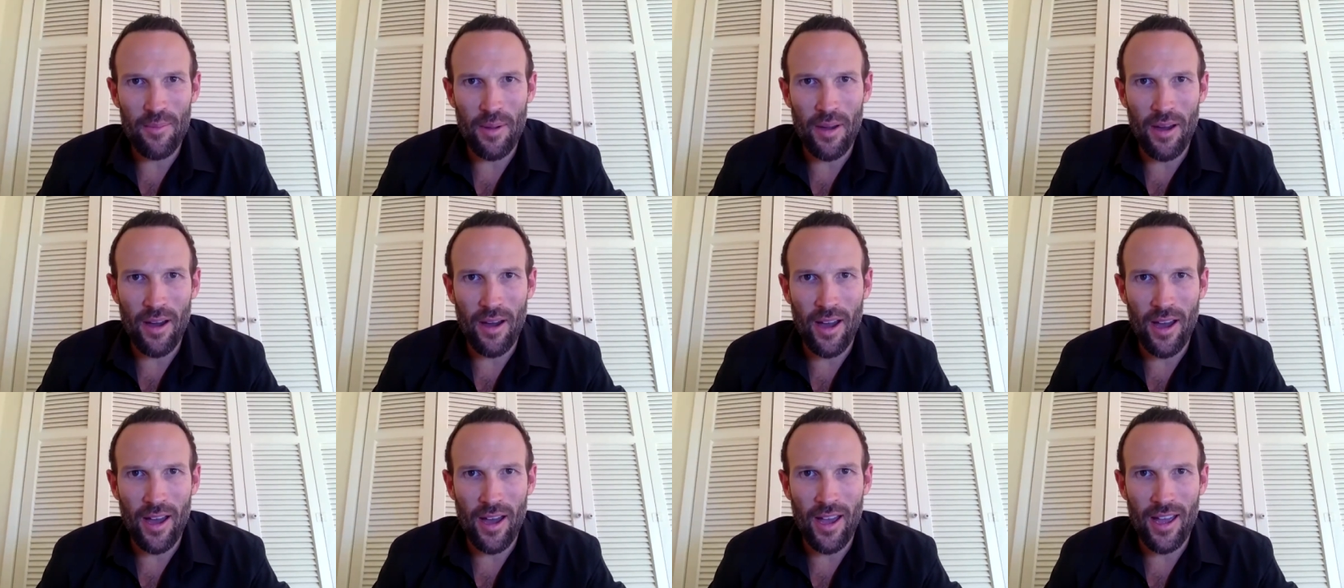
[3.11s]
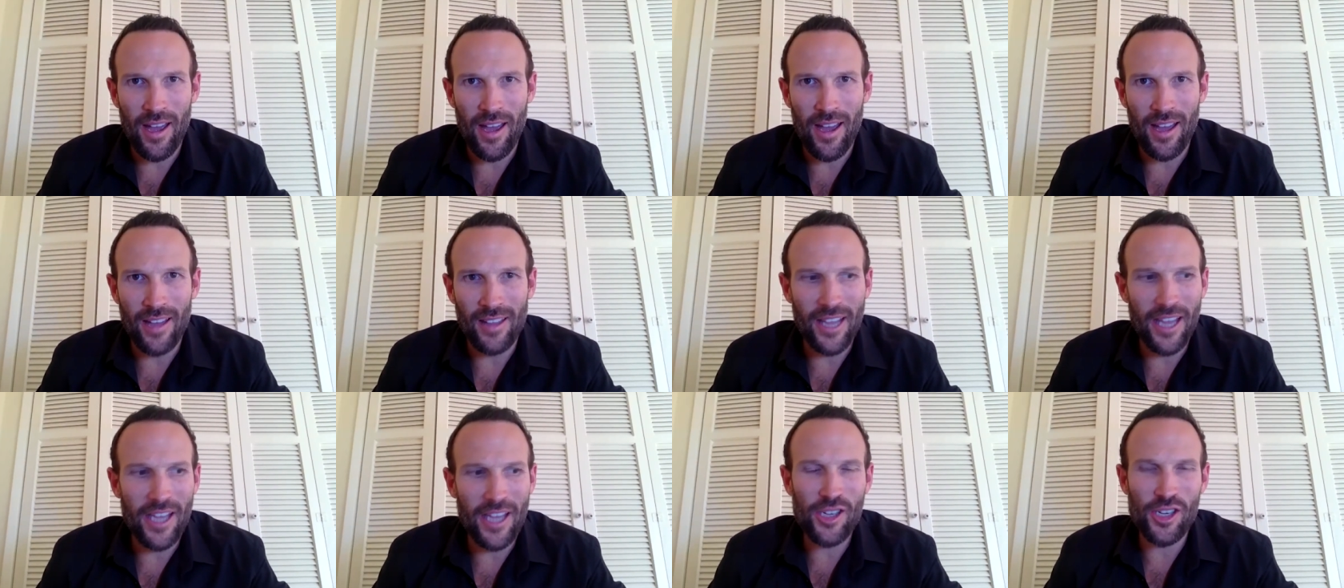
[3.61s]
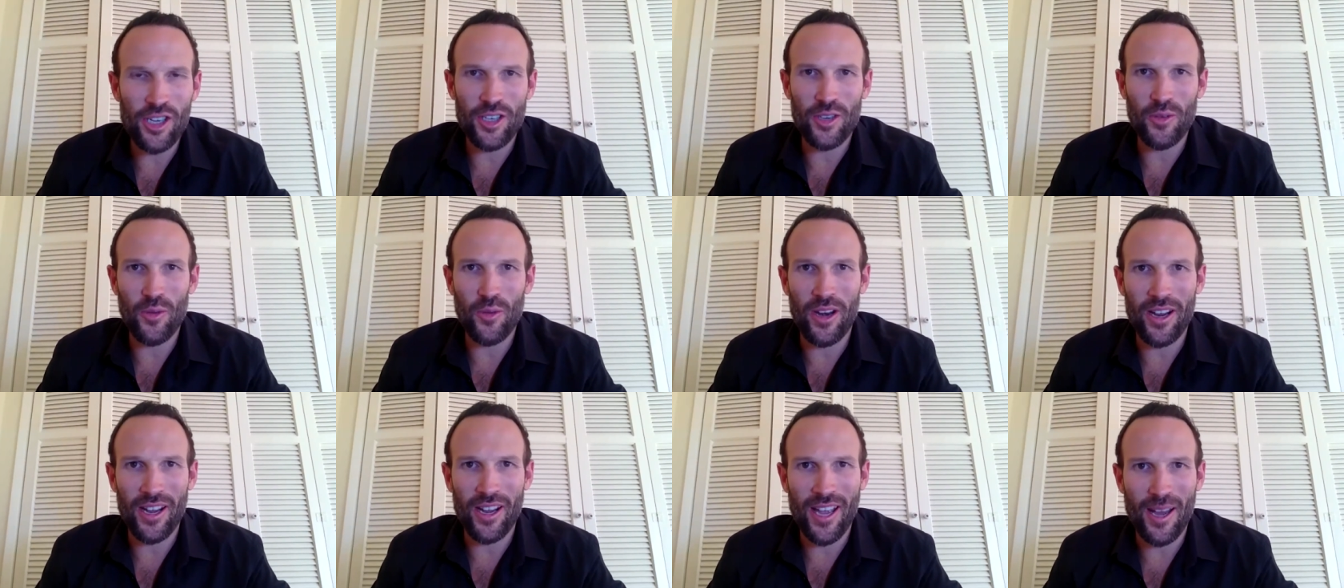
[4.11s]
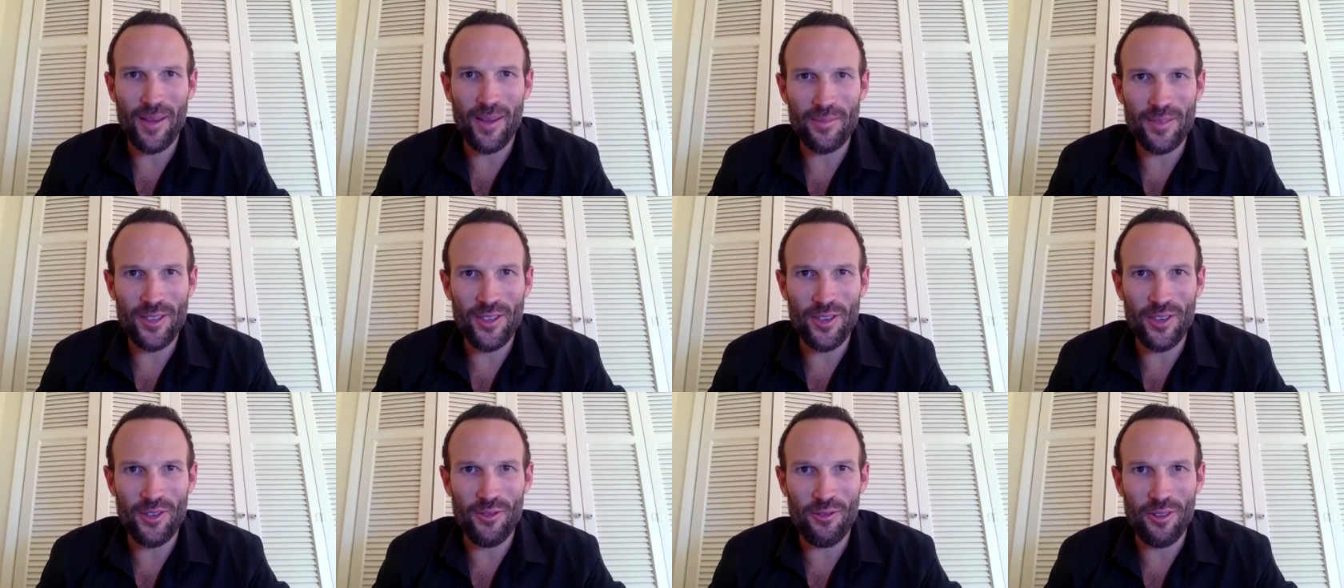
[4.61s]
by a legend when it
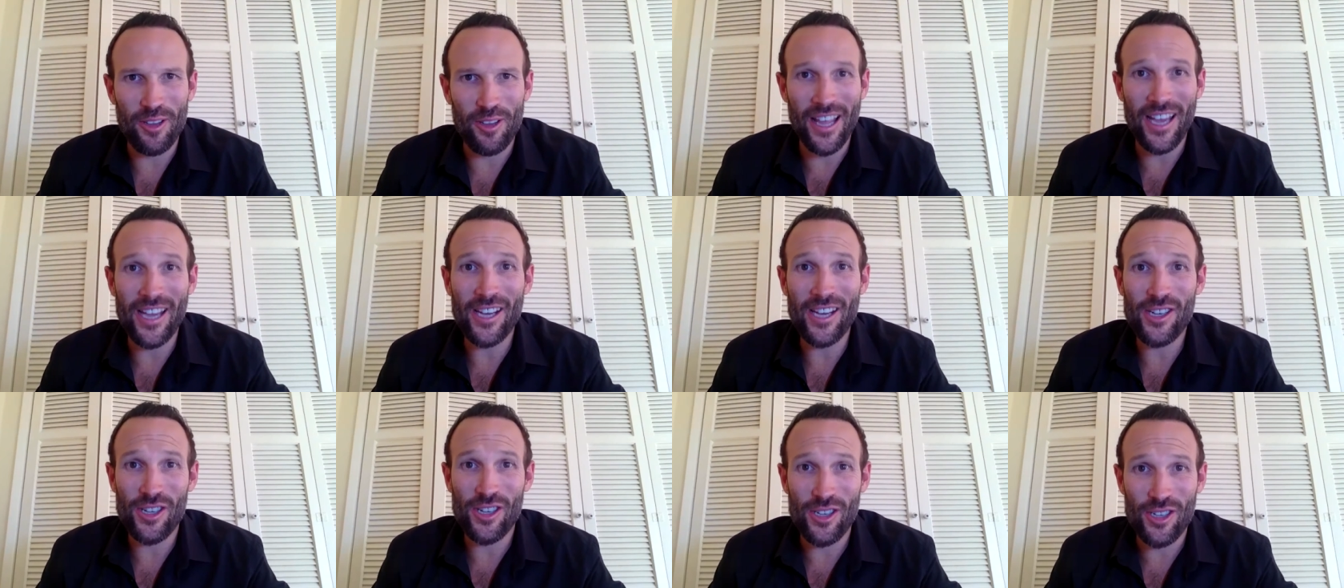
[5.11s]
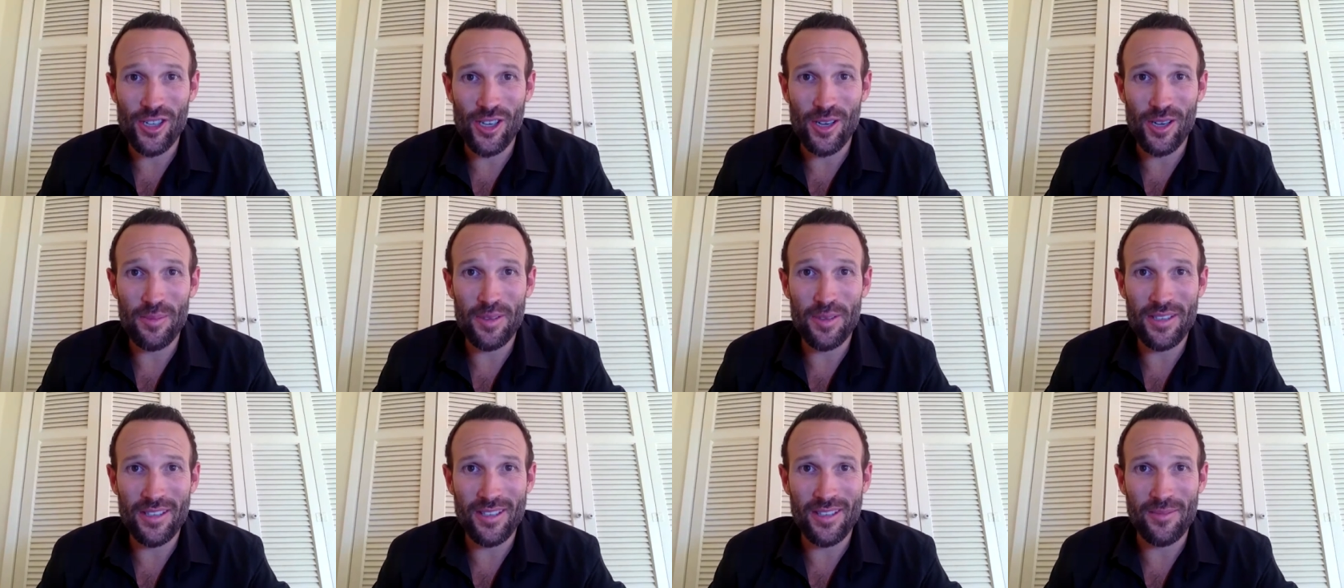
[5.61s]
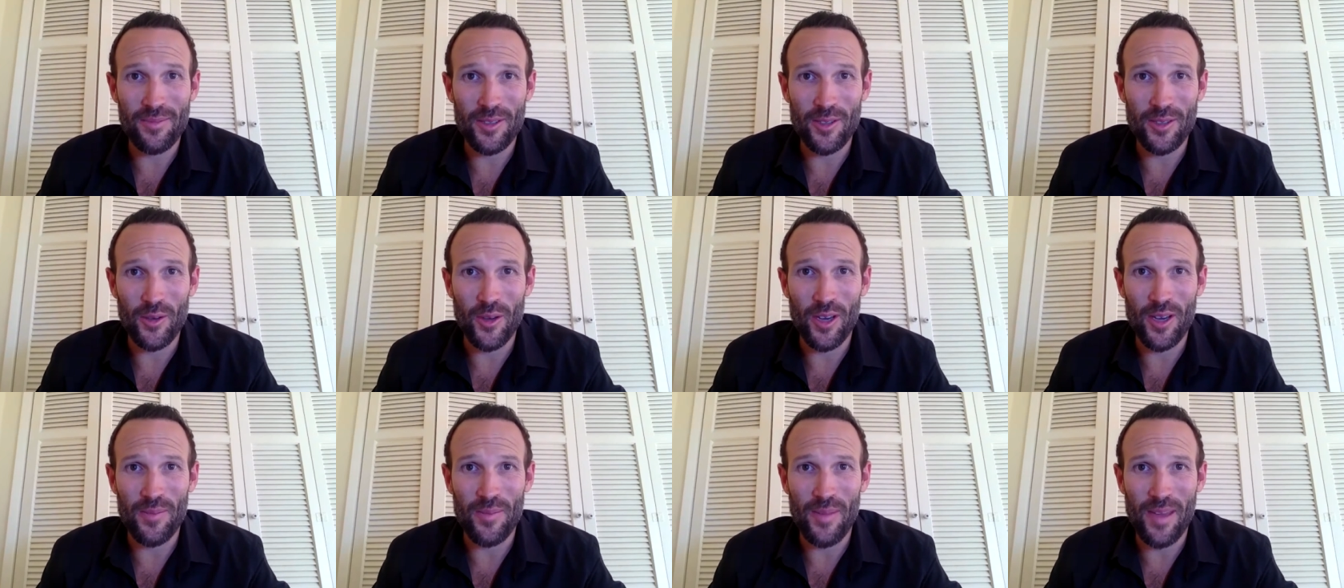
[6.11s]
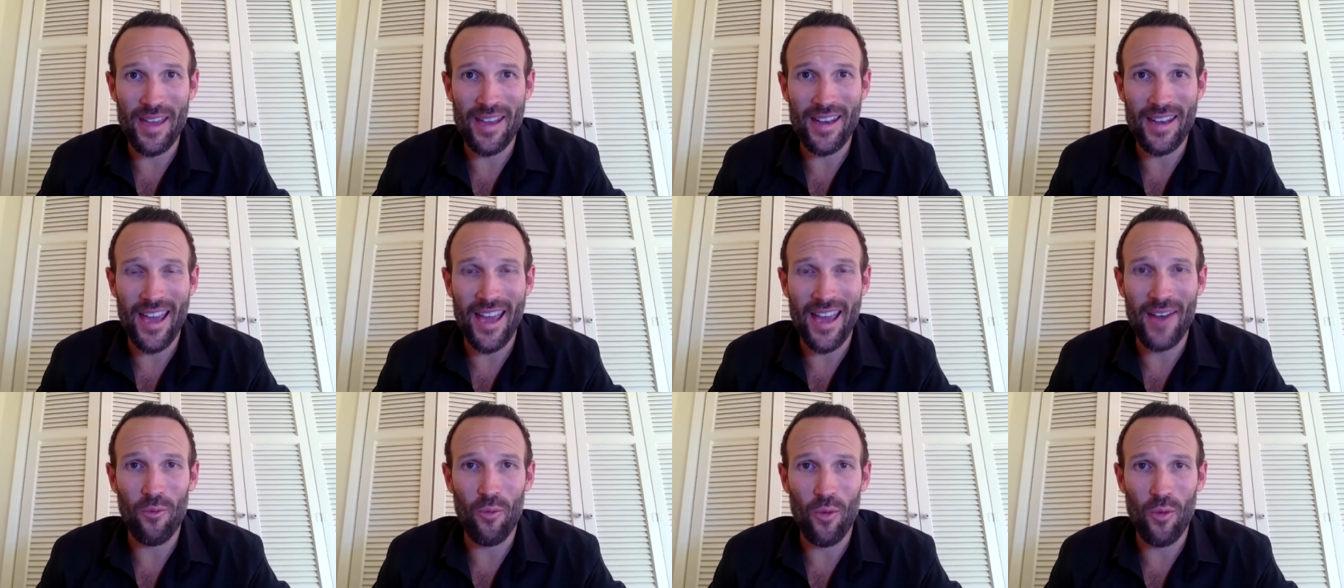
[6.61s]
comes to relationships between
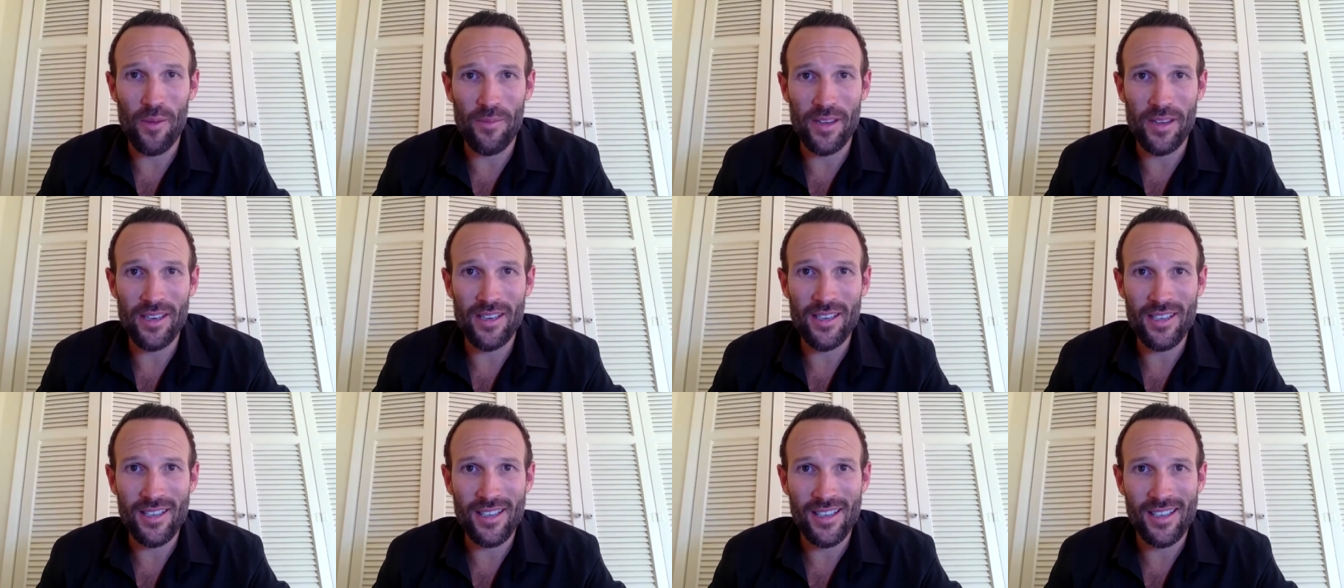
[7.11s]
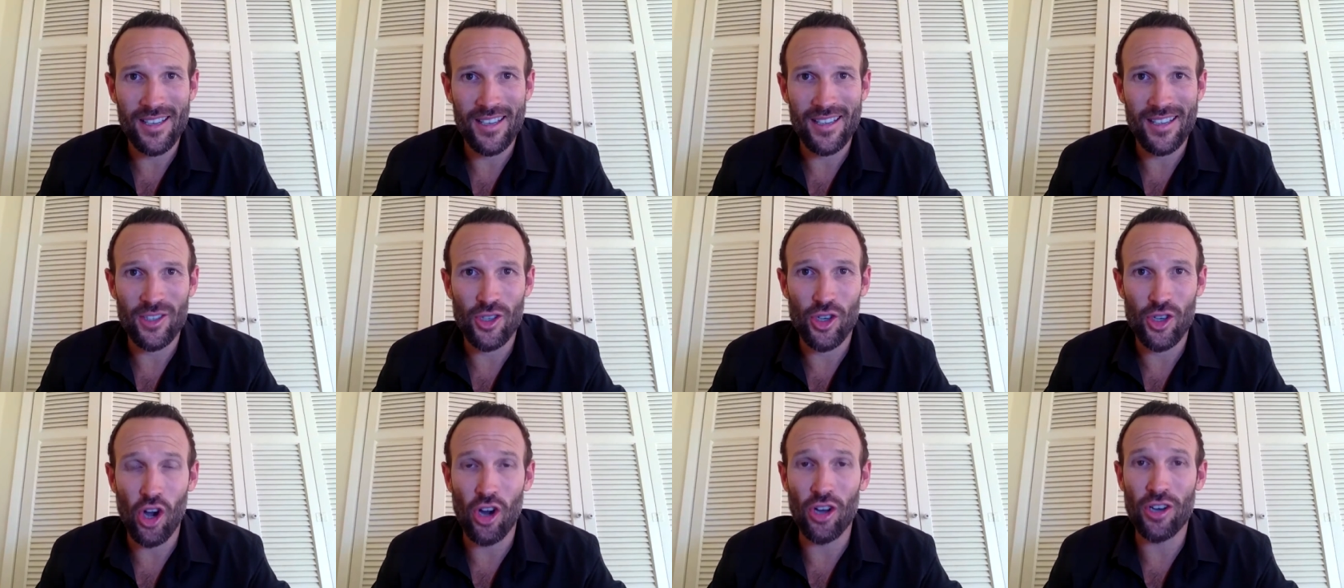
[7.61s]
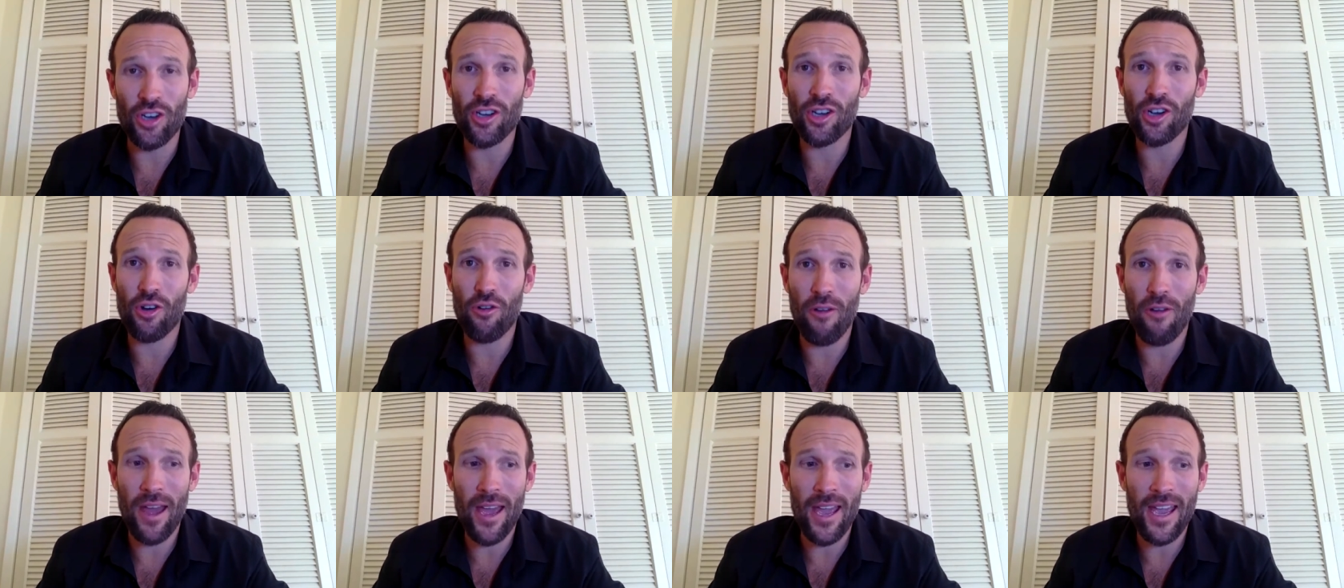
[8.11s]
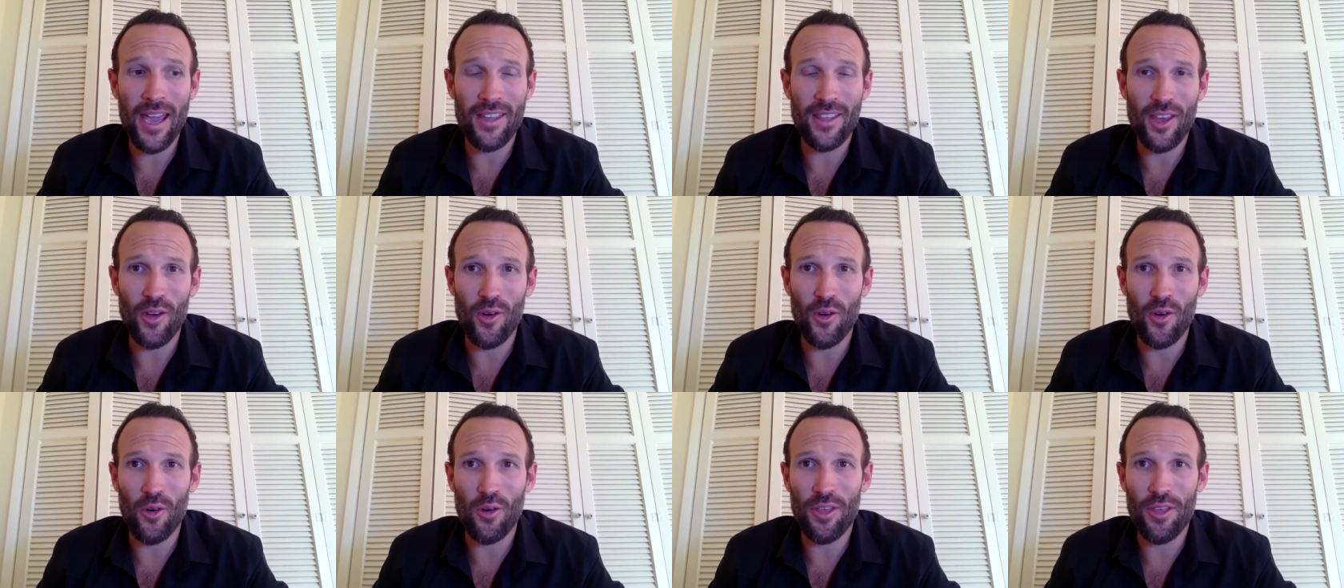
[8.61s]
men and women, John Gray,
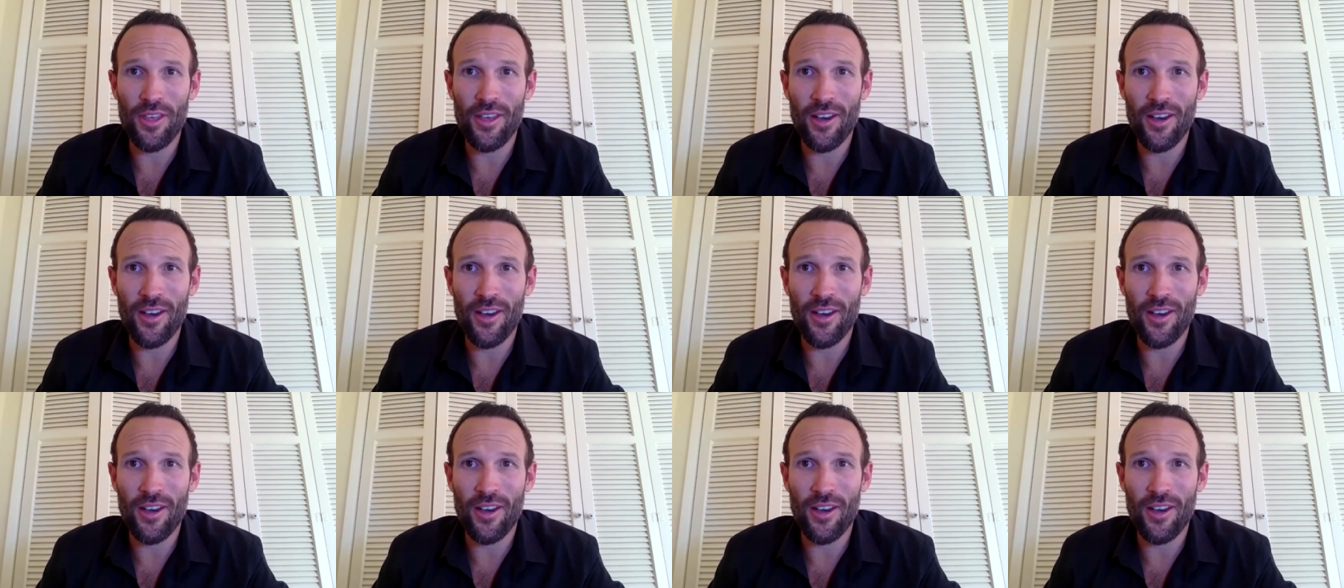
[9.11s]
the author